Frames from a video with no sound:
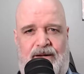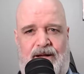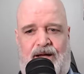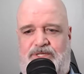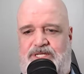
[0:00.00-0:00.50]

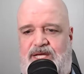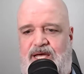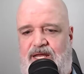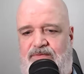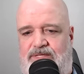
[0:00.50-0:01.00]
I mean, she
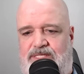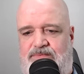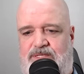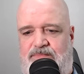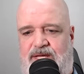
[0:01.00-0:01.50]
can't even
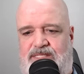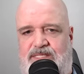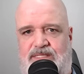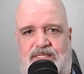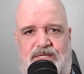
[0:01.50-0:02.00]
seem to make
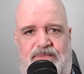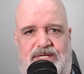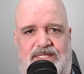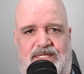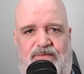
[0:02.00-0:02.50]

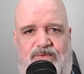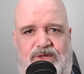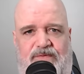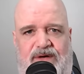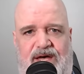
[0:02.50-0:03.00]
sense of what
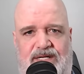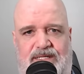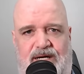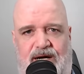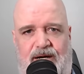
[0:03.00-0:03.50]
the facts
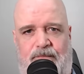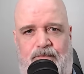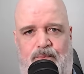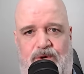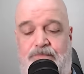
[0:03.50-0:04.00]
are.
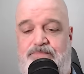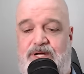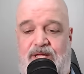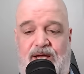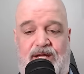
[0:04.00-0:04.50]
Right.
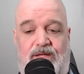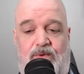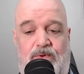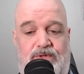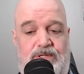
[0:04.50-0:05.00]
But
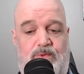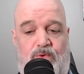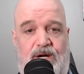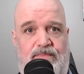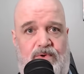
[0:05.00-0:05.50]
there's
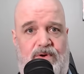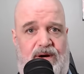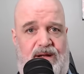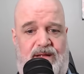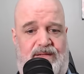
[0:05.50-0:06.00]
one
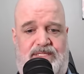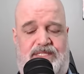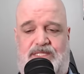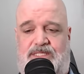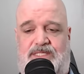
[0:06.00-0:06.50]
more
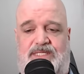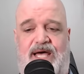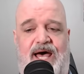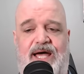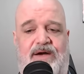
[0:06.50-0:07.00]
just
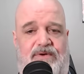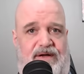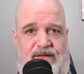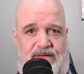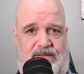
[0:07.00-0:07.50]

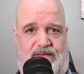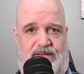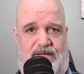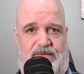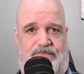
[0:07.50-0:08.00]
staggering
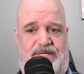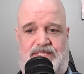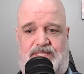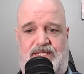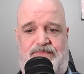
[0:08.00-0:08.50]
little
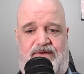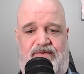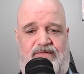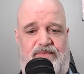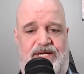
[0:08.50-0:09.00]
piece snippet of
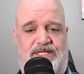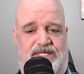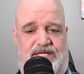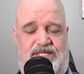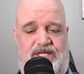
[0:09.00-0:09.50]

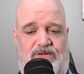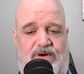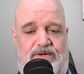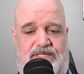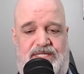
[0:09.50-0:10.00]
information that she
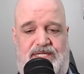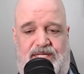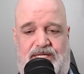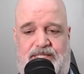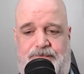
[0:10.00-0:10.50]
throws into
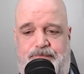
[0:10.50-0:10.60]
this